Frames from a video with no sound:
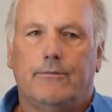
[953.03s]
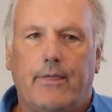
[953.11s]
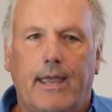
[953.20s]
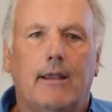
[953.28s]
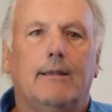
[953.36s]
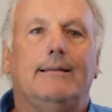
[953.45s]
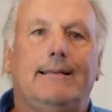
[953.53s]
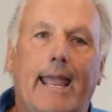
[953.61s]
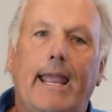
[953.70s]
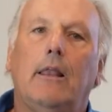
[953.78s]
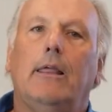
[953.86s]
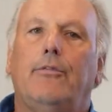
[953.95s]

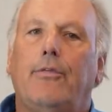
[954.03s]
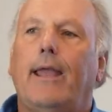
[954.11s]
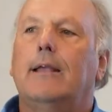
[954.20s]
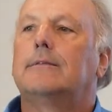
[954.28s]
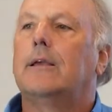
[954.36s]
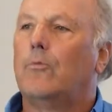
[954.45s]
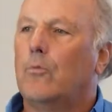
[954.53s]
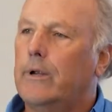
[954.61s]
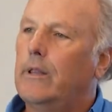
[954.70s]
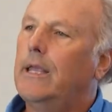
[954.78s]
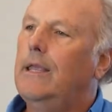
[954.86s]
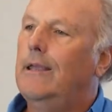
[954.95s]
Daily things can
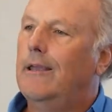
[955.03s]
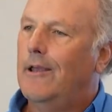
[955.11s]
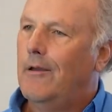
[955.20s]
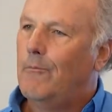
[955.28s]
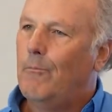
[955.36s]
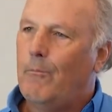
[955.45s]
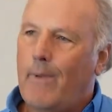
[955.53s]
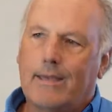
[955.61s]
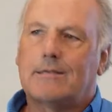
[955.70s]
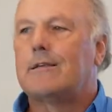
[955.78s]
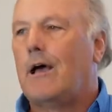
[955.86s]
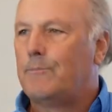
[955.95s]
really
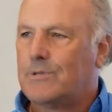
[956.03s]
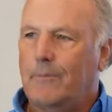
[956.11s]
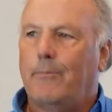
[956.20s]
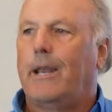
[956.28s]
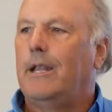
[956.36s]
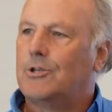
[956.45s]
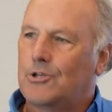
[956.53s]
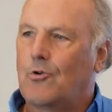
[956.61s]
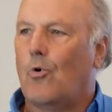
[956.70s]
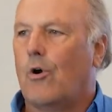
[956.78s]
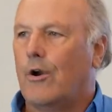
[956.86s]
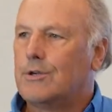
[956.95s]
mess up somebody's
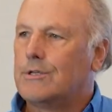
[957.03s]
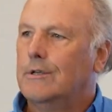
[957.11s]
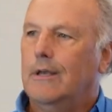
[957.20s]
scores.